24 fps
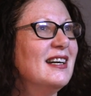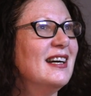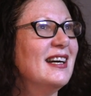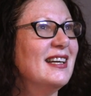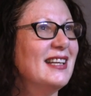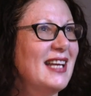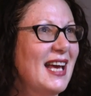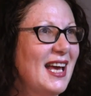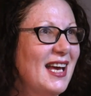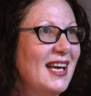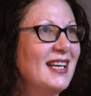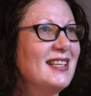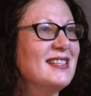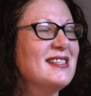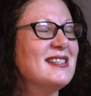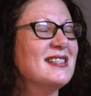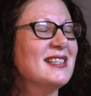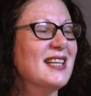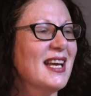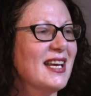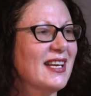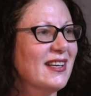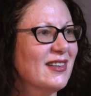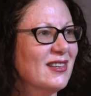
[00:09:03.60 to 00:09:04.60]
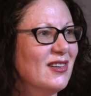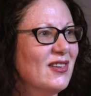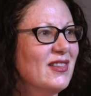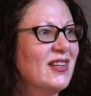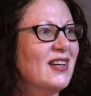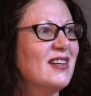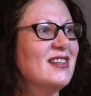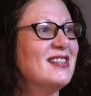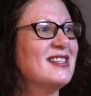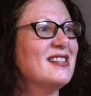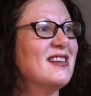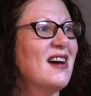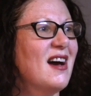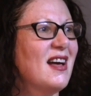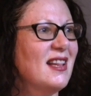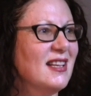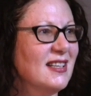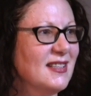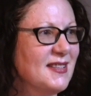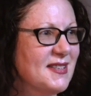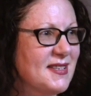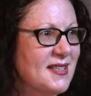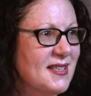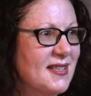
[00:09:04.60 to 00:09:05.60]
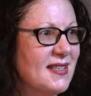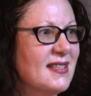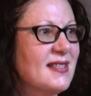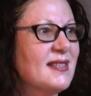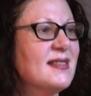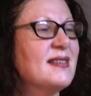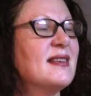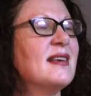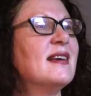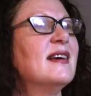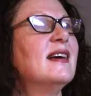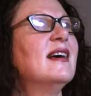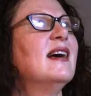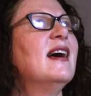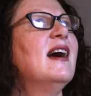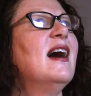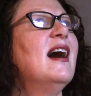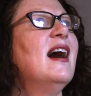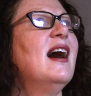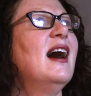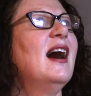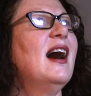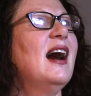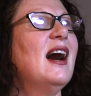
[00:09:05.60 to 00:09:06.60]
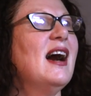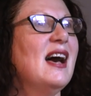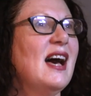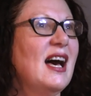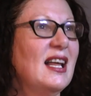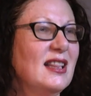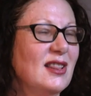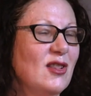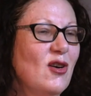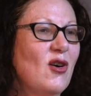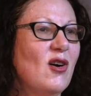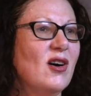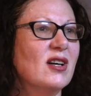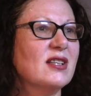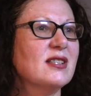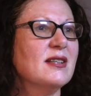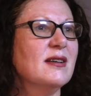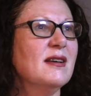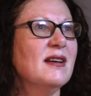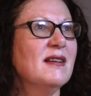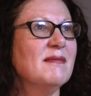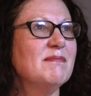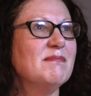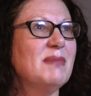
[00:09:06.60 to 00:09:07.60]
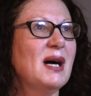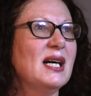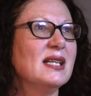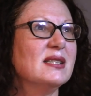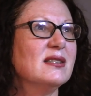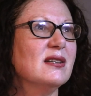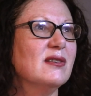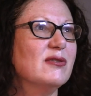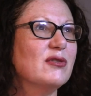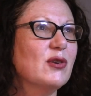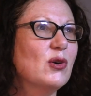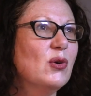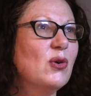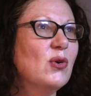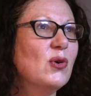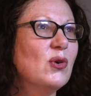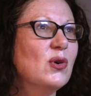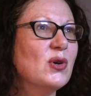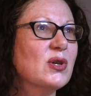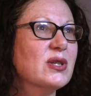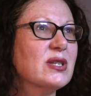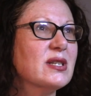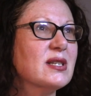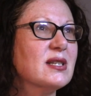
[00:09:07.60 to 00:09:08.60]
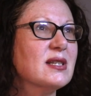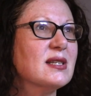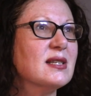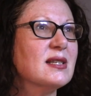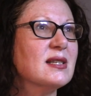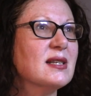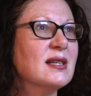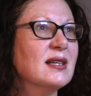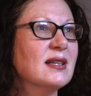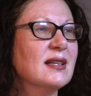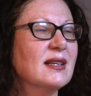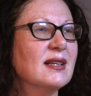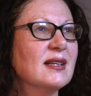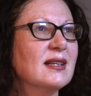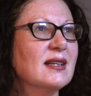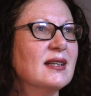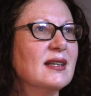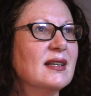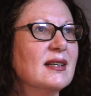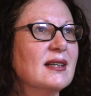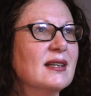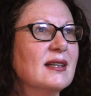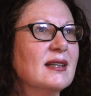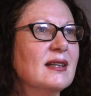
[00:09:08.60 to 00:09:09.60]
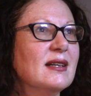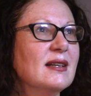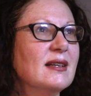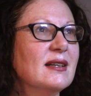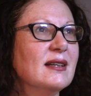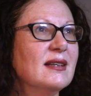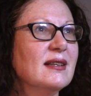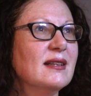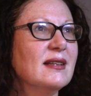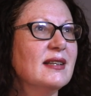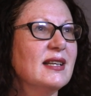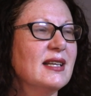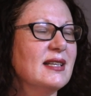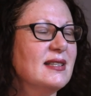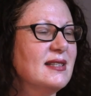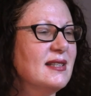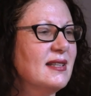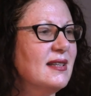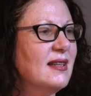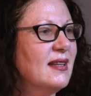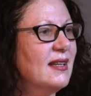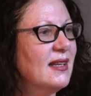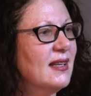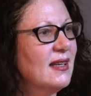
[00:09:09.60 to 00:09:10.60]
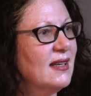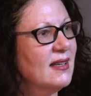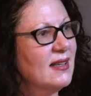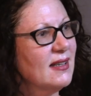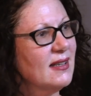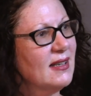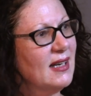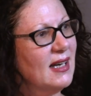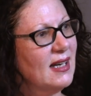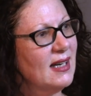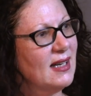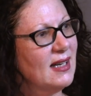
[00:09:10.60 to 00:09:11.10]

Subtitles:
It has taken on those silences a lot, but of course there's the